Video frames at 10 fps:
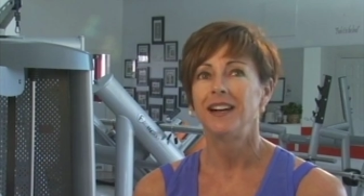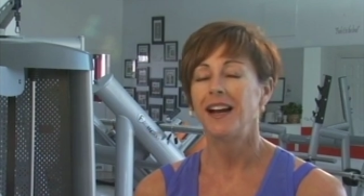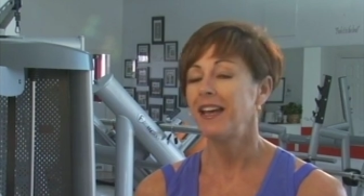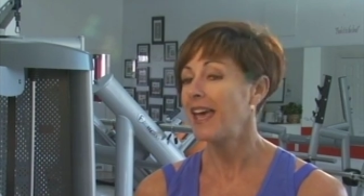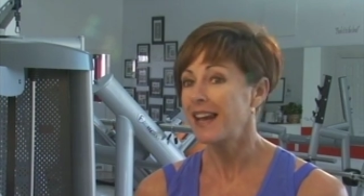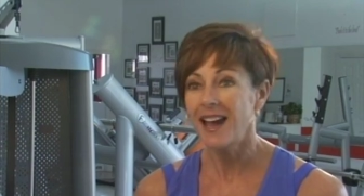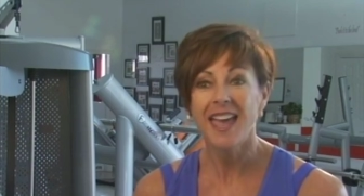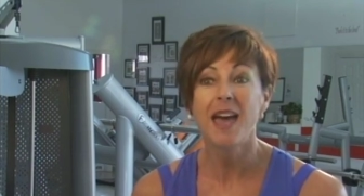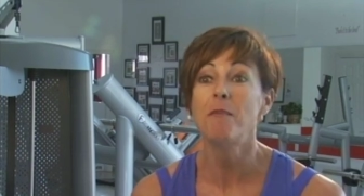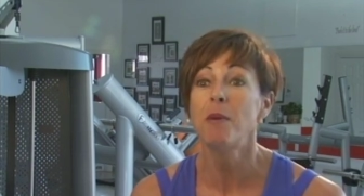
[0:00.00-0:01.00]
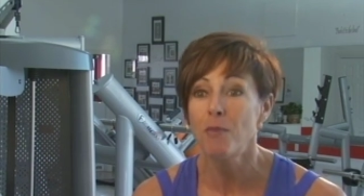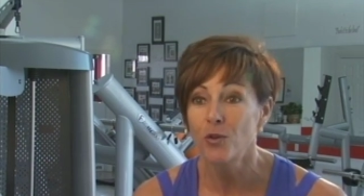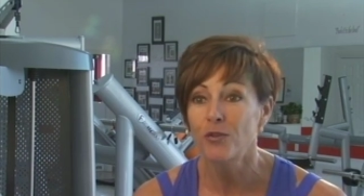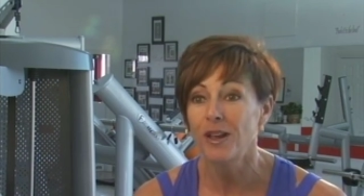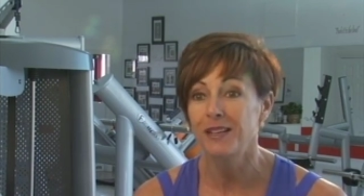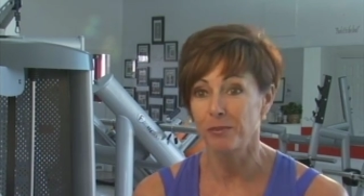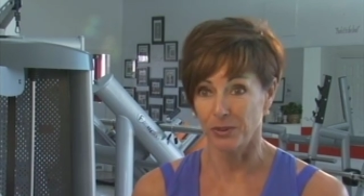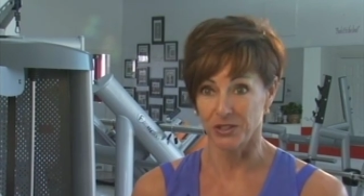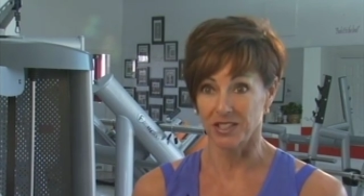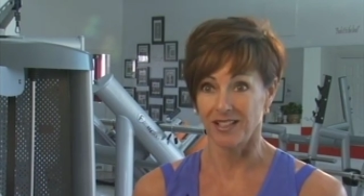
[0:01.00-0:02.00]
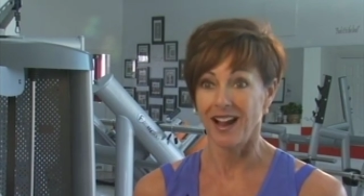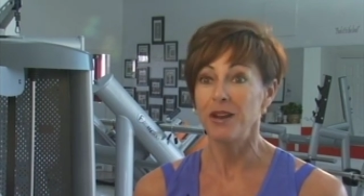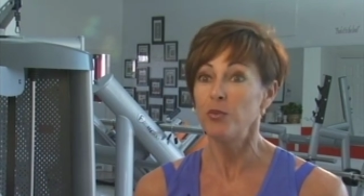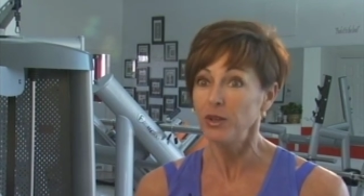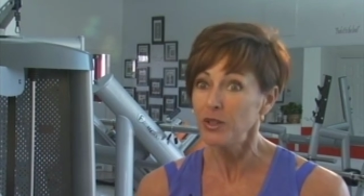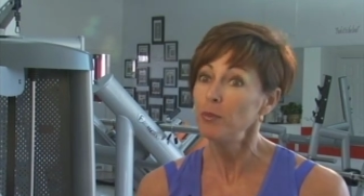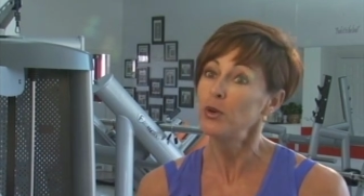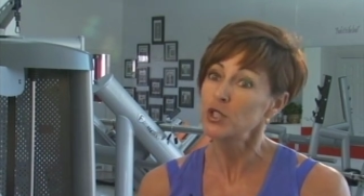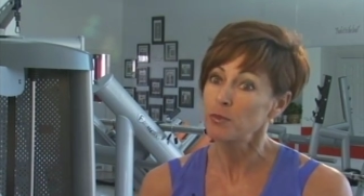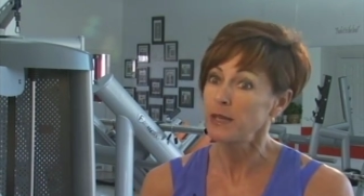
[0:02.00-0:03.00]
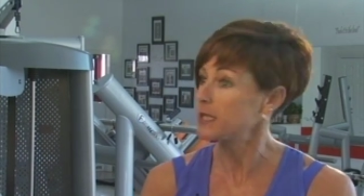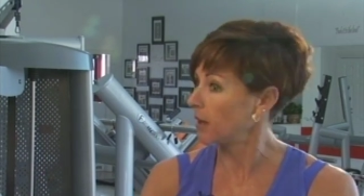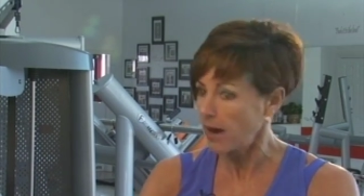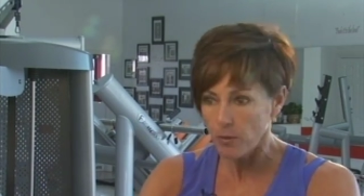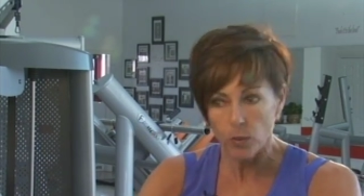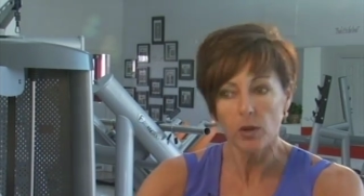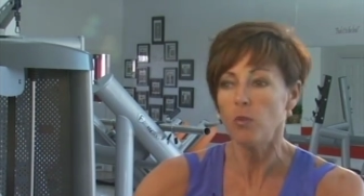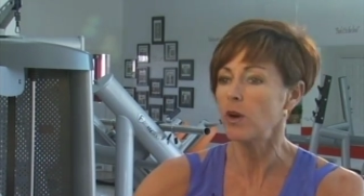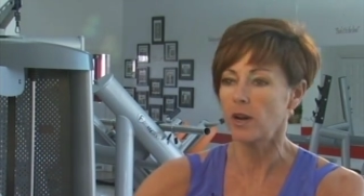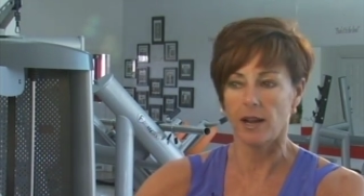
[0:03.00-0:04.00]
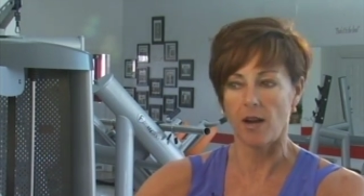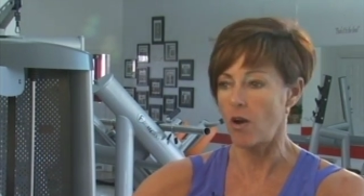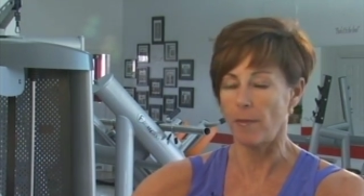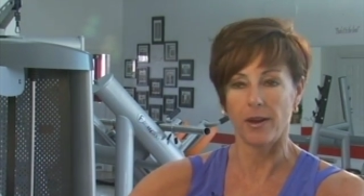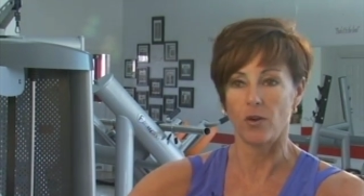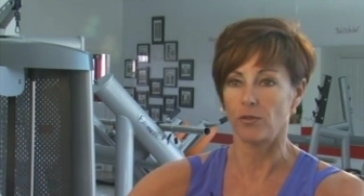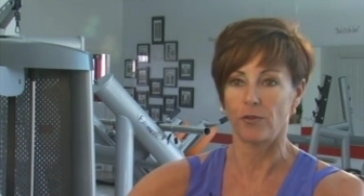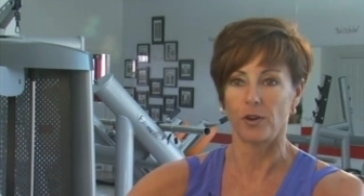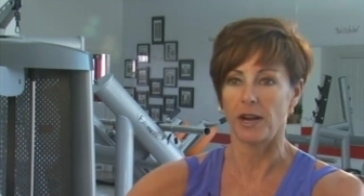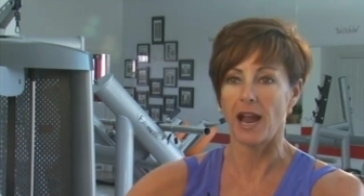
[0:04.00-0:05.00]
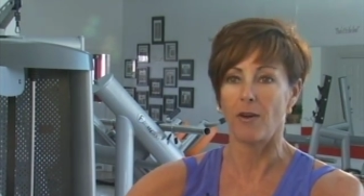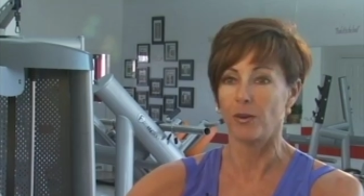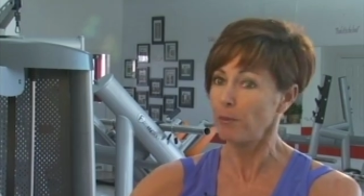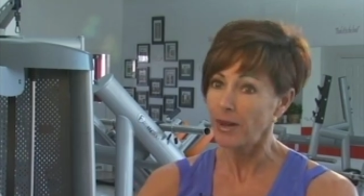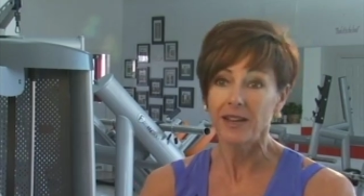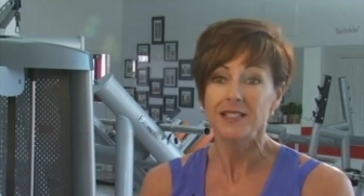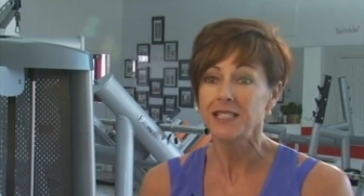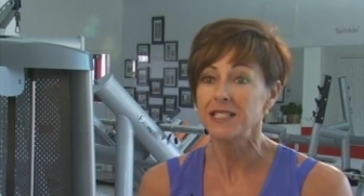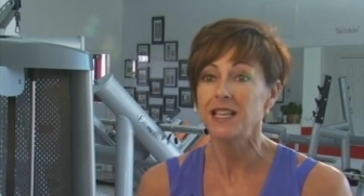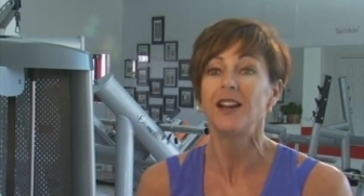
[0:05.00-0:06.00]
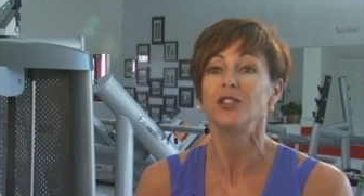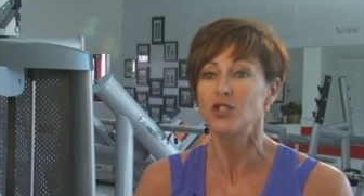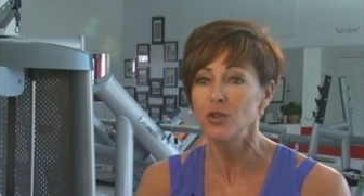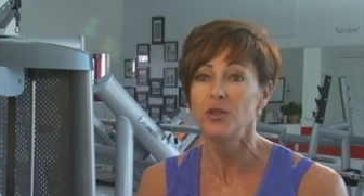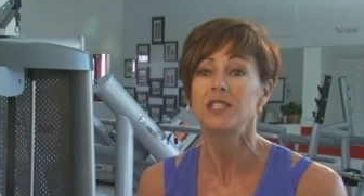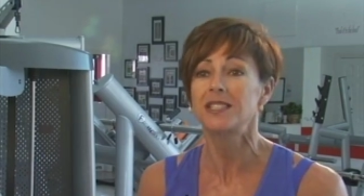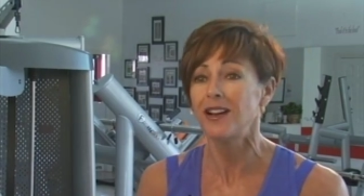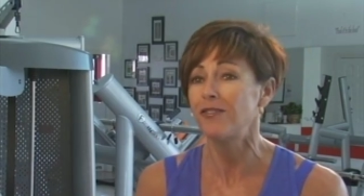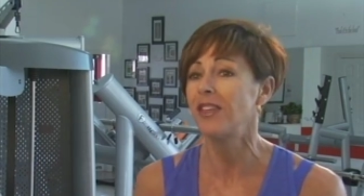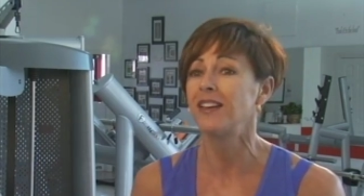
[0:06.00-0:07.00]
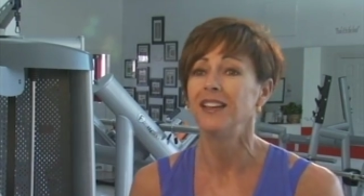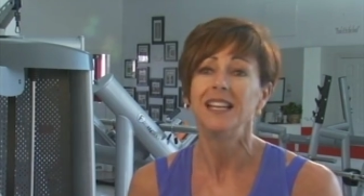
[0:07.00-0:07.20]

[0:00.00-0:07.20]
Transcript: And I am a motivated person. I will push myself. I will work on my own for an hour. But as I said, I'll do the stuff that